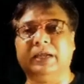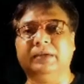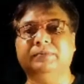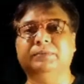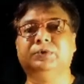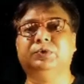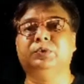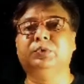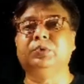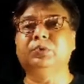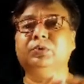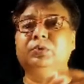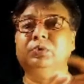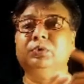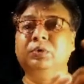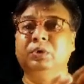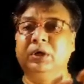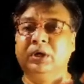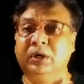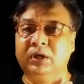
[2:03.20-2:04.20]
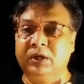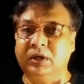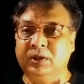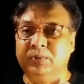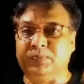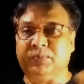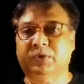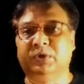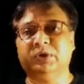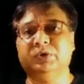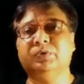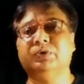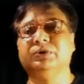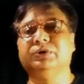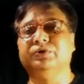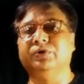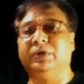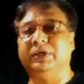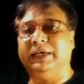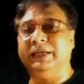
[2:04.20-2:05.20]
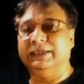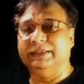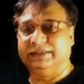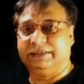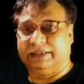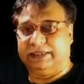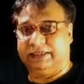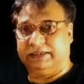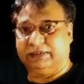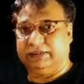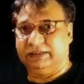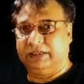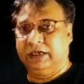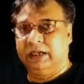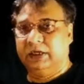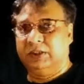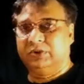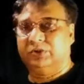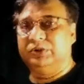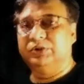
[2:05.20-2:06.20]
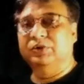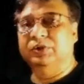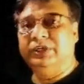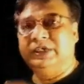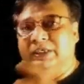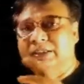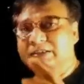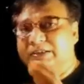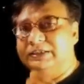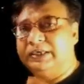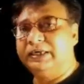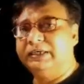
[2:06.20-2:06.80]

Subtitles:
to produce your inserts. So your inserts